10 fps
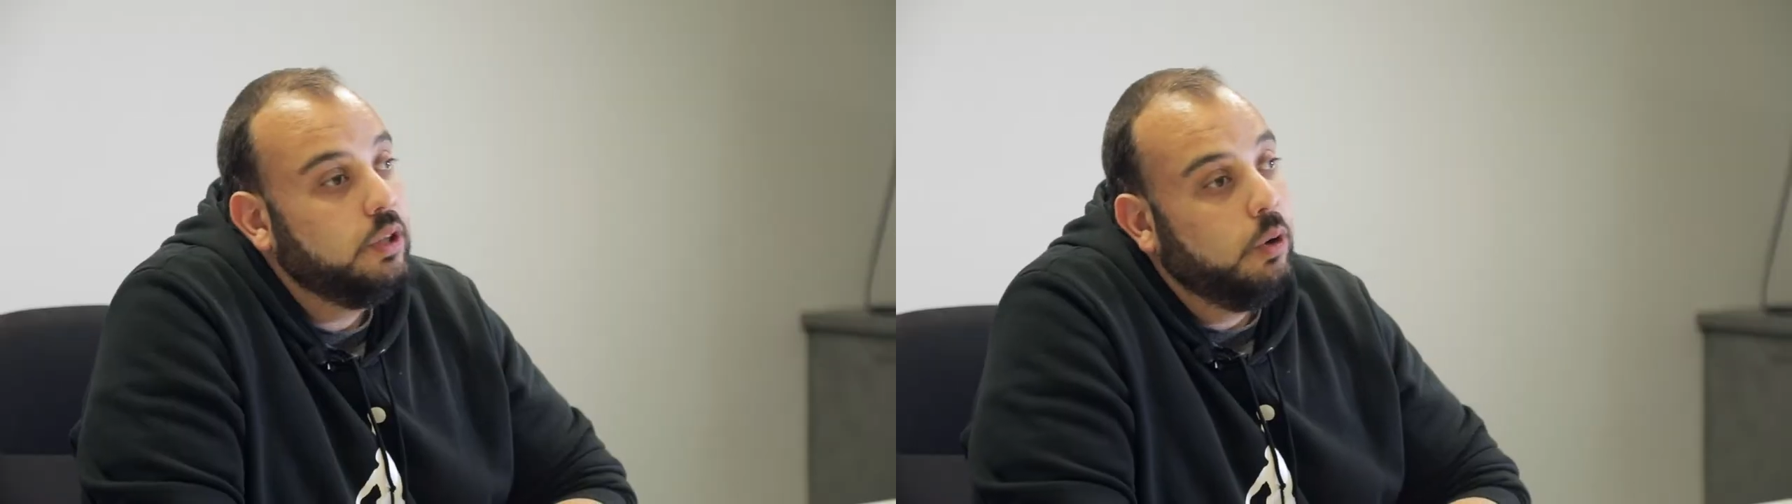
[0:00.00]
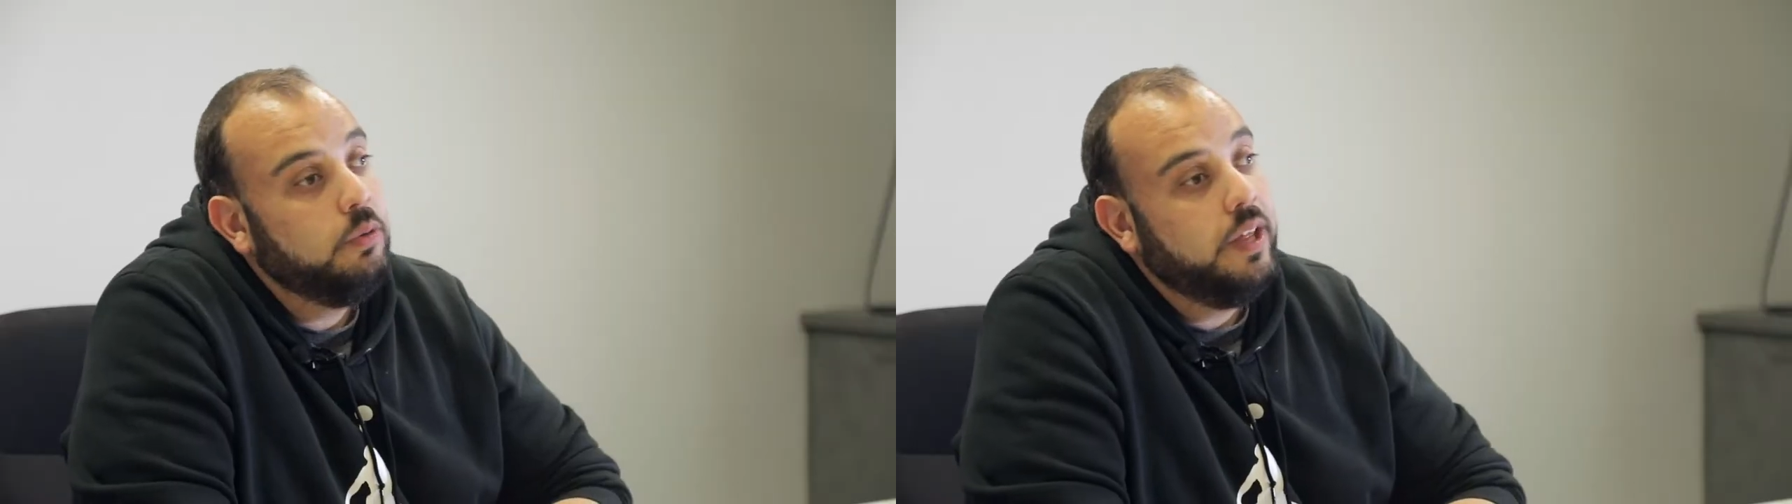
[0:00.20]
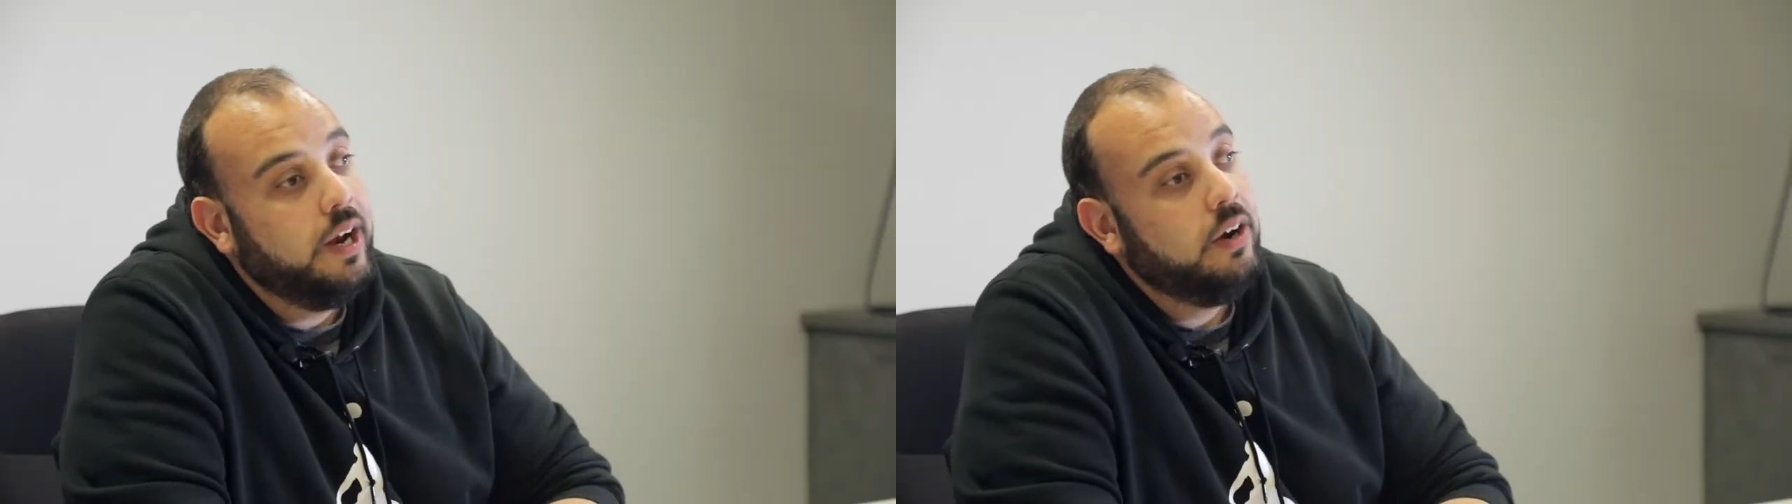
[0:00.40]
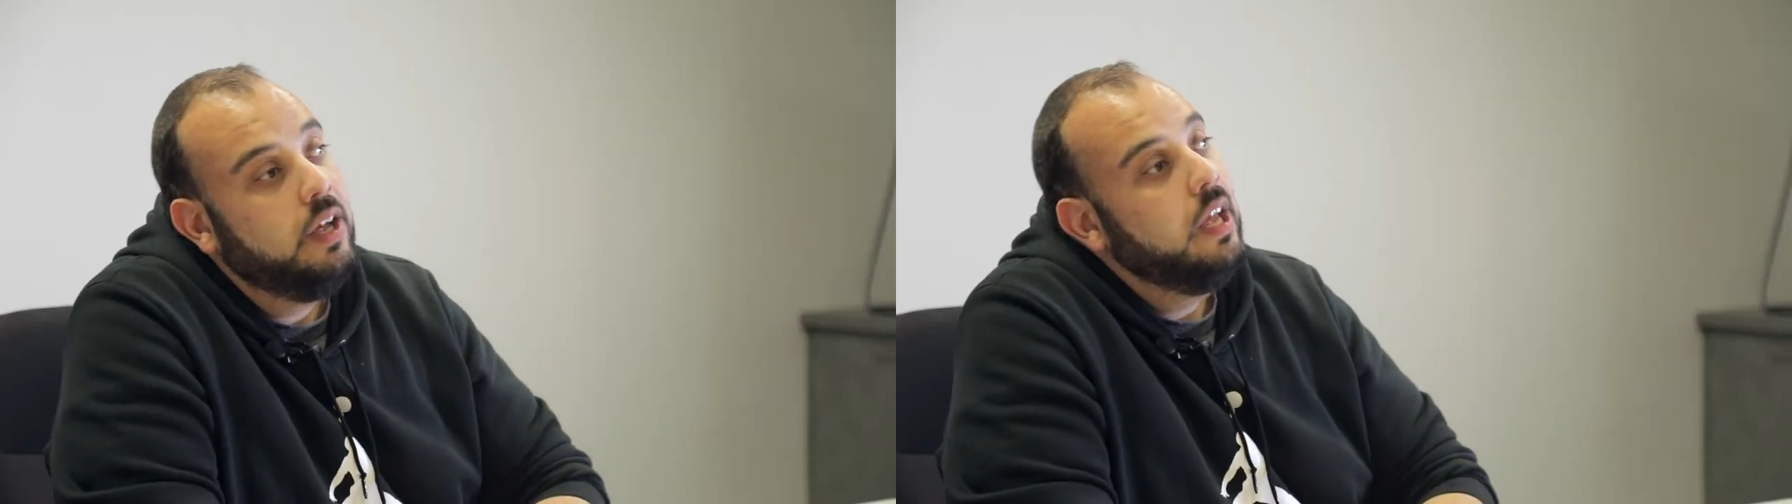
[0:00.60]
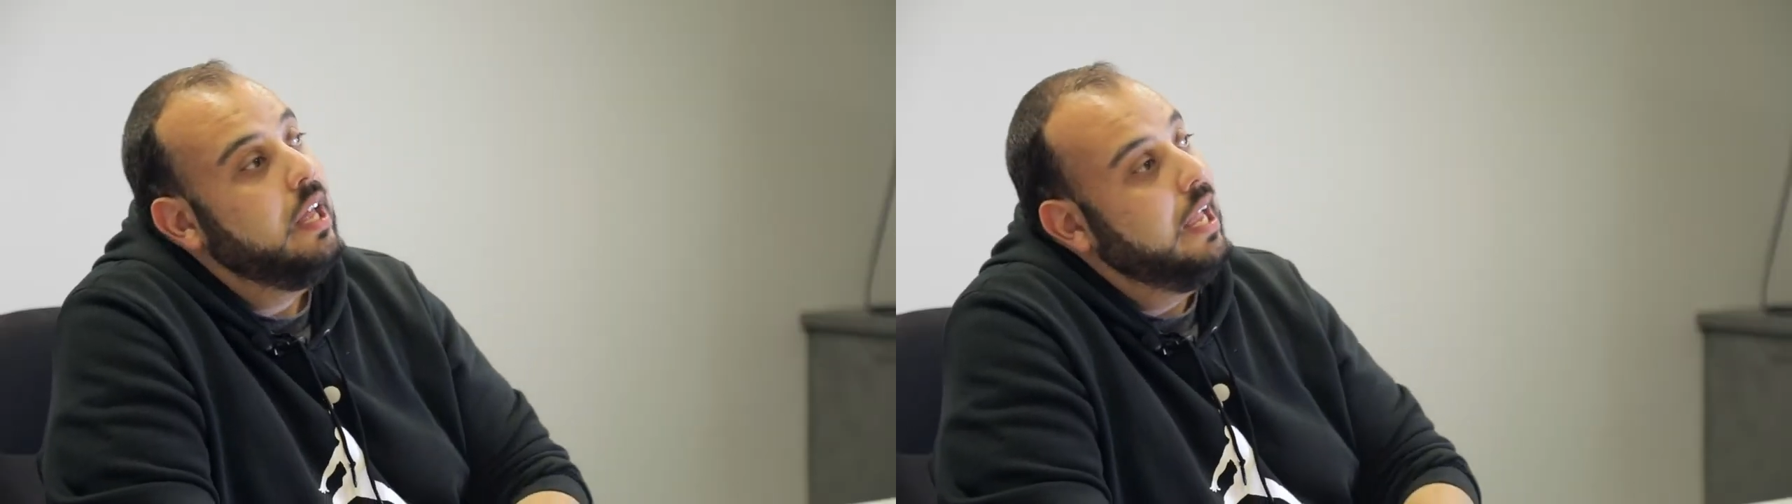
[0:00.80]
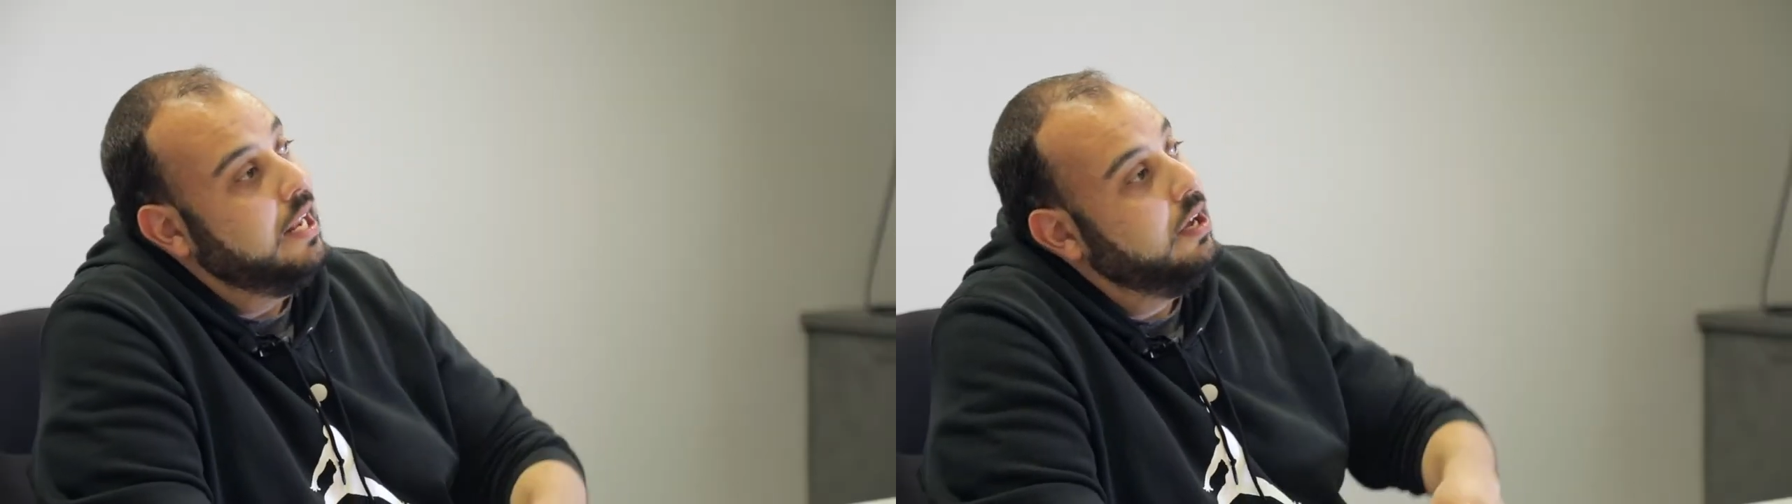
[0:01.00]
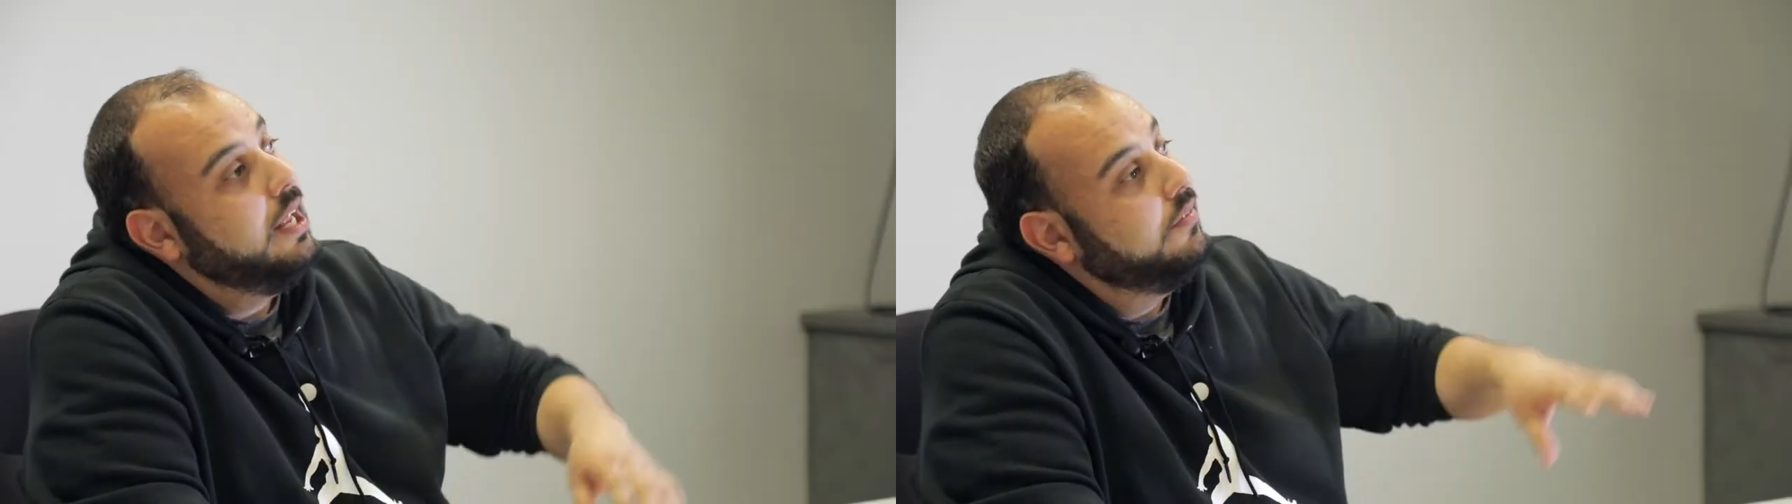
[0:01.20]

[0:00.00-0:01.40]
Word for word: could go there and not